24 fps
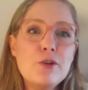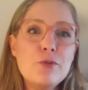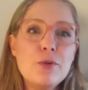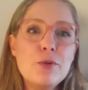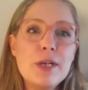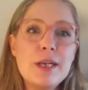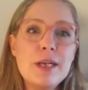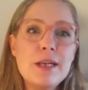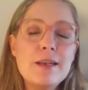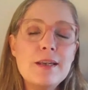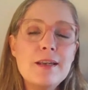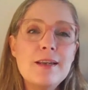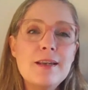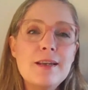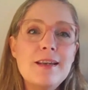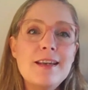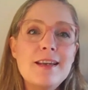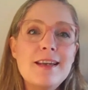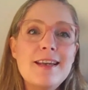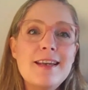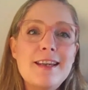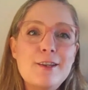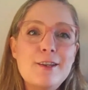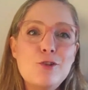theory
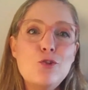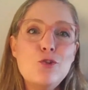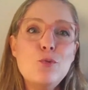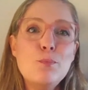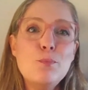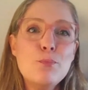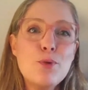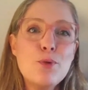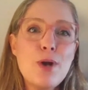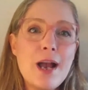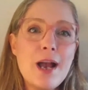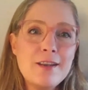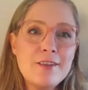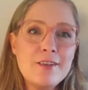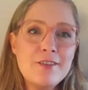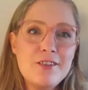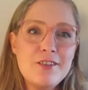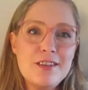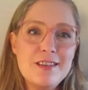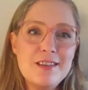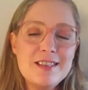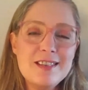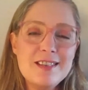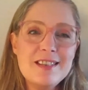into
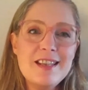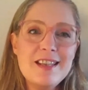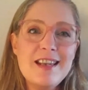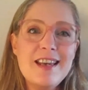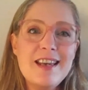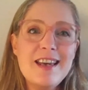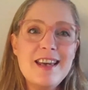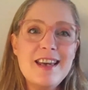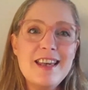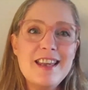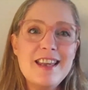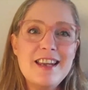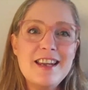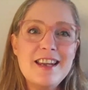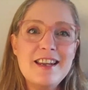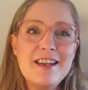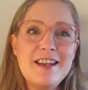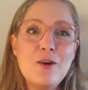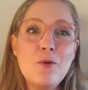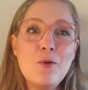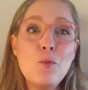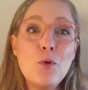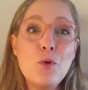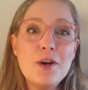practice
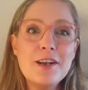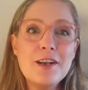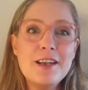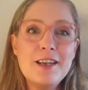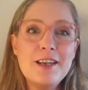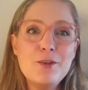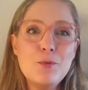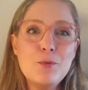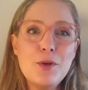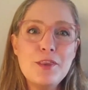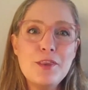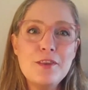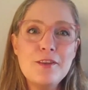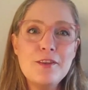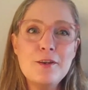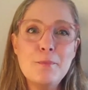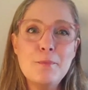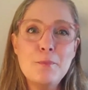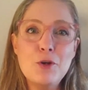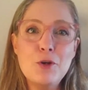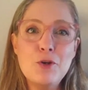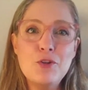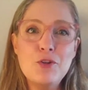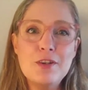in working with
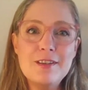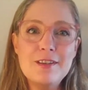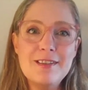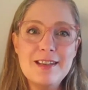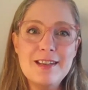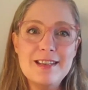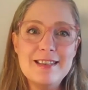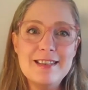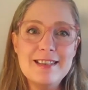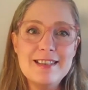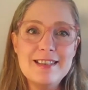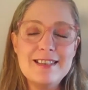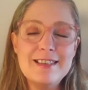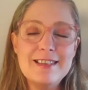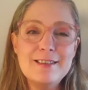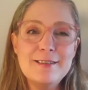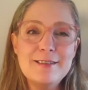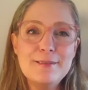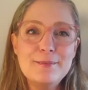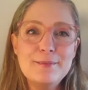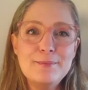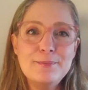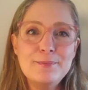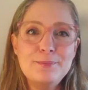communities.
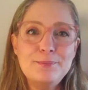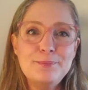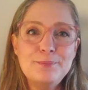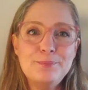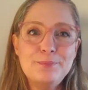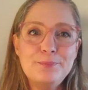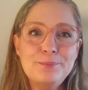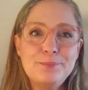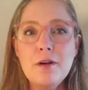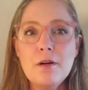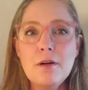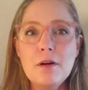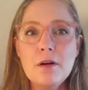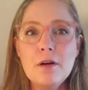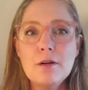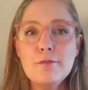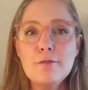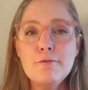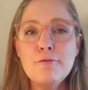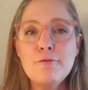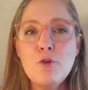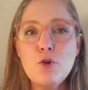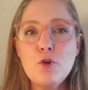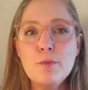There are
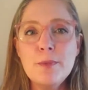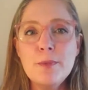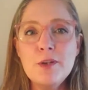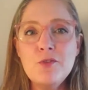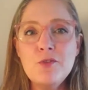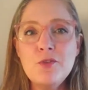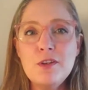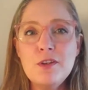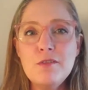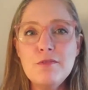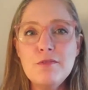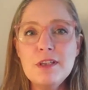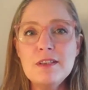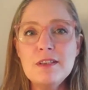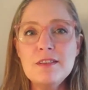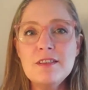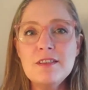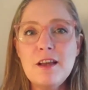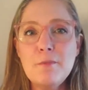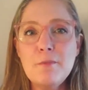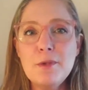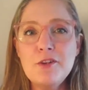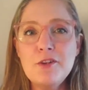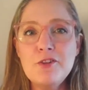formative and
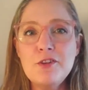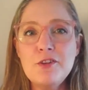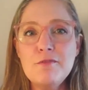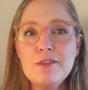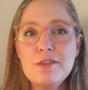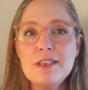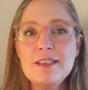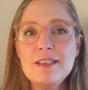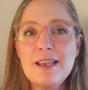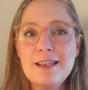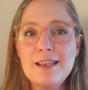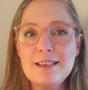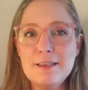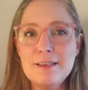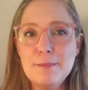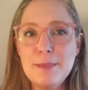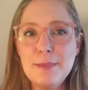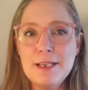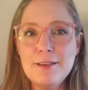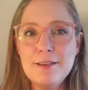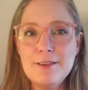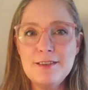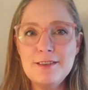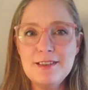summative
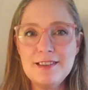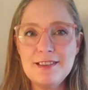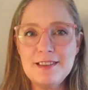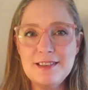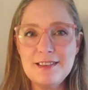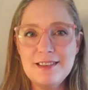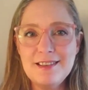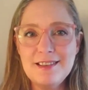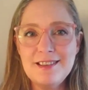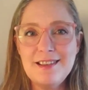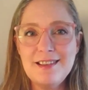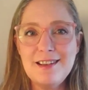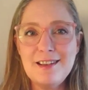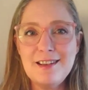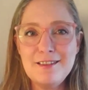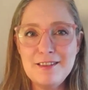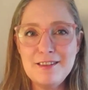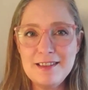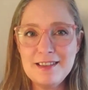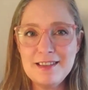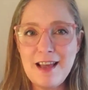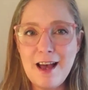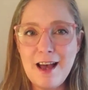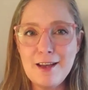assessments
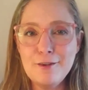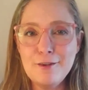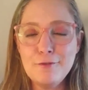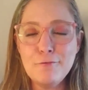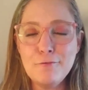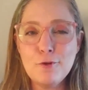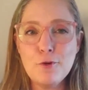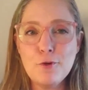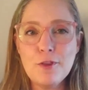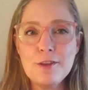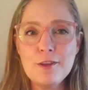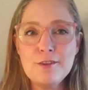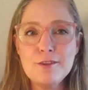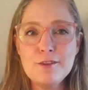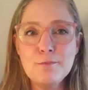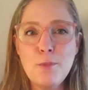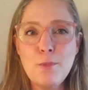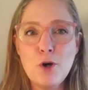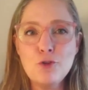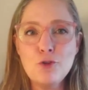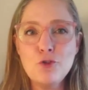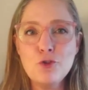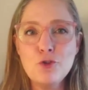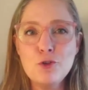designed for this
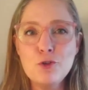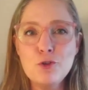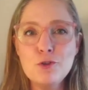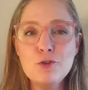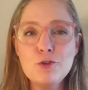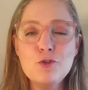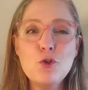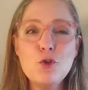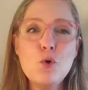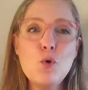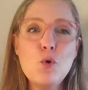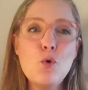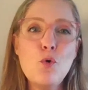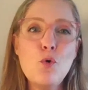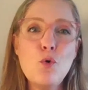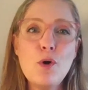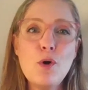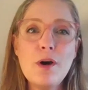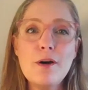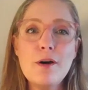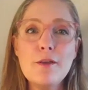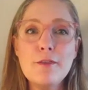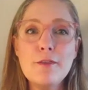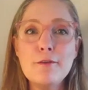module. So
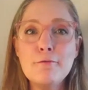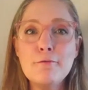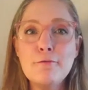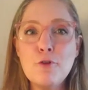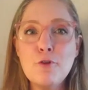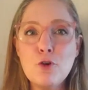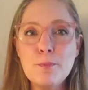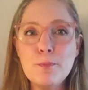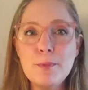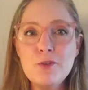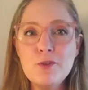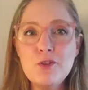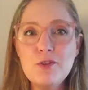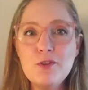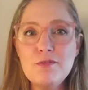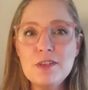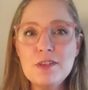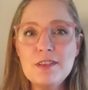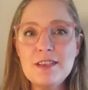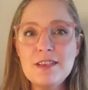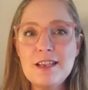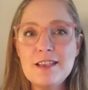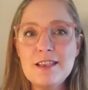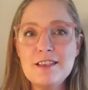the formative
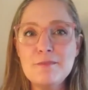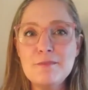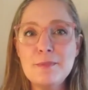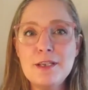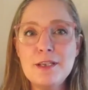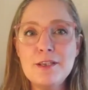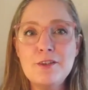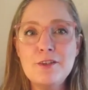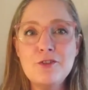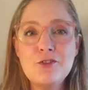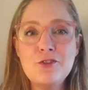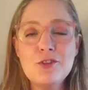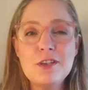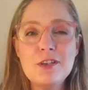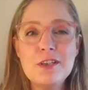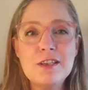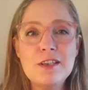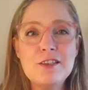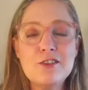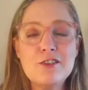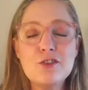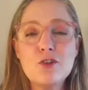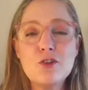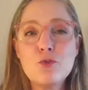assessment
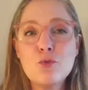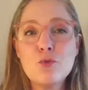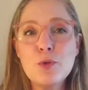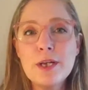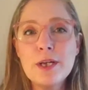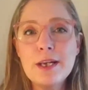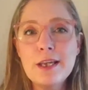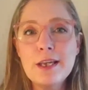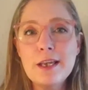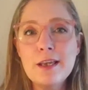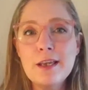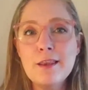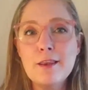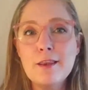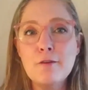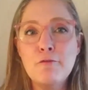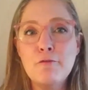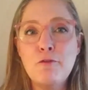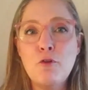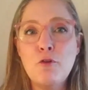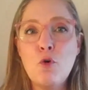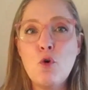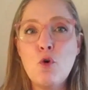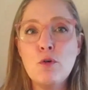is really in the
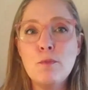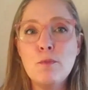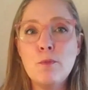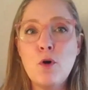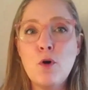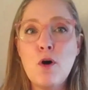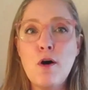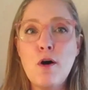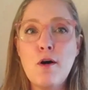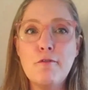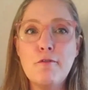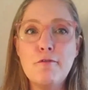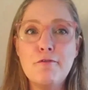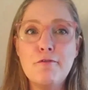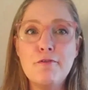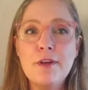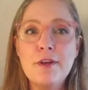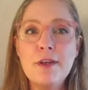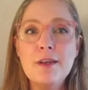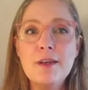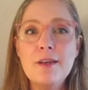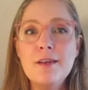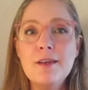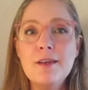form of